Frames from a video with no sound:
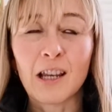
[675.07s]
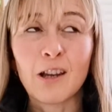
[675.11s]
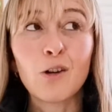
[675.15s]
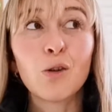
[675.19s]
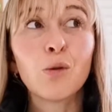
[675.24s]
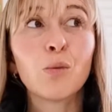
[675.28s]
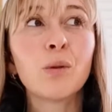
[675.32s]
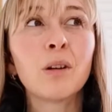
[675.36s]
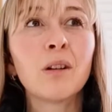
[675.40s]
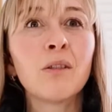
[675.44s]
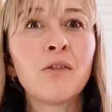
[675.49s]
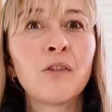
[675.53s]
You
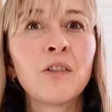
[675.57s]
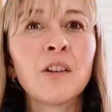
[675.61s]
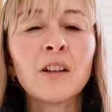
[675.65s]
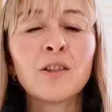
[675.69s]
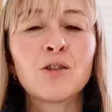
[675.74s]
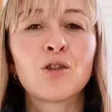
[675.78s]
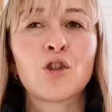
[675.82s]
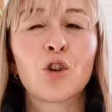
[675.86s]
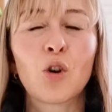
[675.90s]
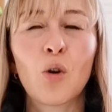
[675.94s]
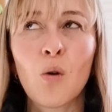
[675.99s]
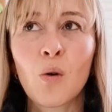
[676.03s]
will feel
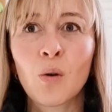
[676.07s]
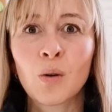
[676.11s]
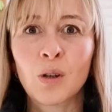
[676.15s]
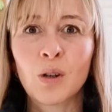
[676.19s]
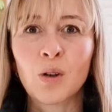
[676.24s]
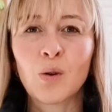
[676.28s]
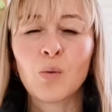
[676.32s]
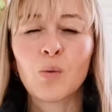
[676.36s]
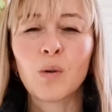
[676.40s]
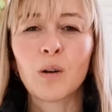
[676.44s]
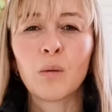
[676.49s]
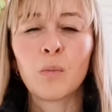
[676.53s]
drawn,
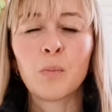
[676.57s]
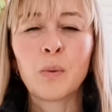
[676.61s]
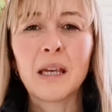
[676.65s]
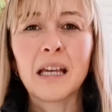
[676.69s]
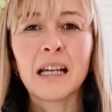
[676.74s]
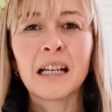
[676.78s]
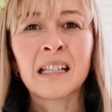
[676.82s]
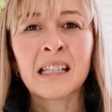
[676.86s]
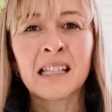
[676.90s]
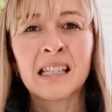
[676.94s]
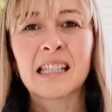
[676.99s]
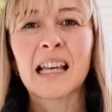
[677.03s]
you will be
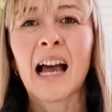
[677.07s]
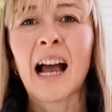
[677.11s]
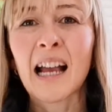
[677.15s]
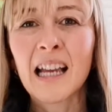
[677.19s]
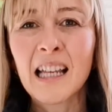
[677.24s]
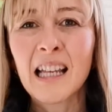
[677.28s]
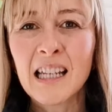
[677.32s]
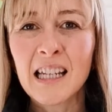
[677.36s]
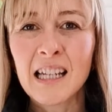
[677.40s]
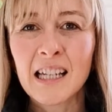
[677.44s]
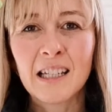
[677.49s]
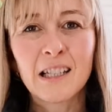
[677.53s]

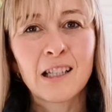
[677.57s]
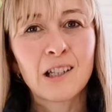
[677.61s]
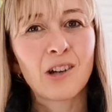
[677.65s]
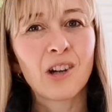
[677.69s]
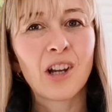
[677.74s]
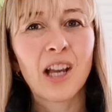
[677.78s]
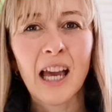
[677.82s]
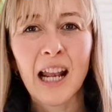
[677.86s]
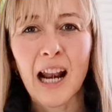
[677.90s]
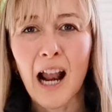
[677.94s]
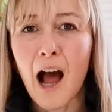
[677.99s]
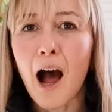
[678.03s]
excited to
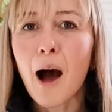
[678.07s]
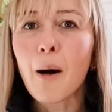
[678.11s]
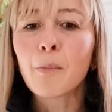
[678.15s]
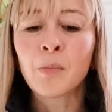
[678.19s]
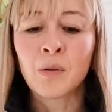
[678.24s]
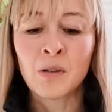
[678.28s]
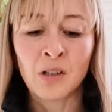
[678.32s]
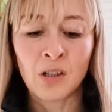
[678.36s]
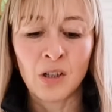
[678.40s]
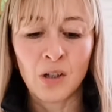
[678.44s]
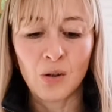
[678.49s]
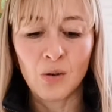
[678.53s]
get up
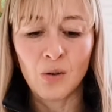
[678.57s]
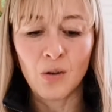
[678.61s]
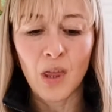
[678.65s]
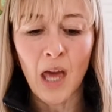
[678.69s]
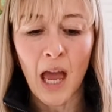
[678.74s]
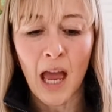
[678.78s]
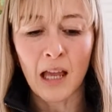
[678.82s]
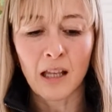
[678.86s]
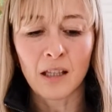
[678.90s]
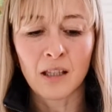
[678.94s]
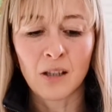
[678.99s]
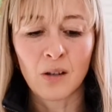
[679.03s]
and do
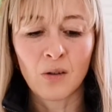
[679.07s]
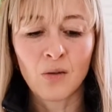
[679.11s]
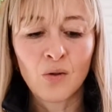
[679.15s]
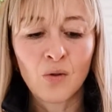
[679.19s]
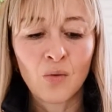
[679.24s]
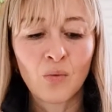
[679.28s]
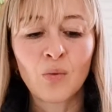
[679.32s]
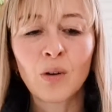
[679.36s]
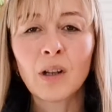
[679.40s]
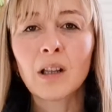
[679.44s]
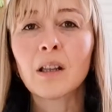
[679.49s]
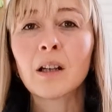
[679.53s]
that. So it's
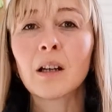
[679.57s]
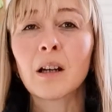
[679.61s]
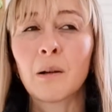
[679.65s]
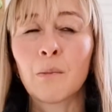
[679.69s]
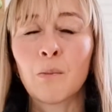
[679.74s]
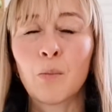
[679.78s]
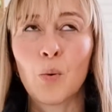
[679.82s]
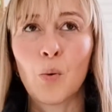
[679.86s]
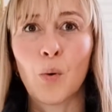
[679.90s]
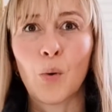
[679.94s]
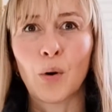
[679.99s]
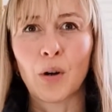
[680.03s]
really
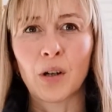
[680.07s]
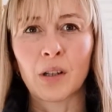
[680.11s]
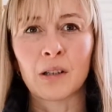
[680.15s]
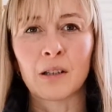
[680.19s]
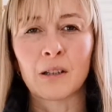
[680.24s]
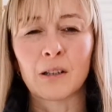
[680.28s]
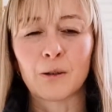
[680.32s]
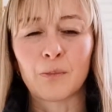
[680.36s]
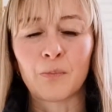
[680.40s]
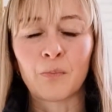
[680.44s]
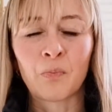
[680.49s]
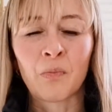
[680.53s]
important.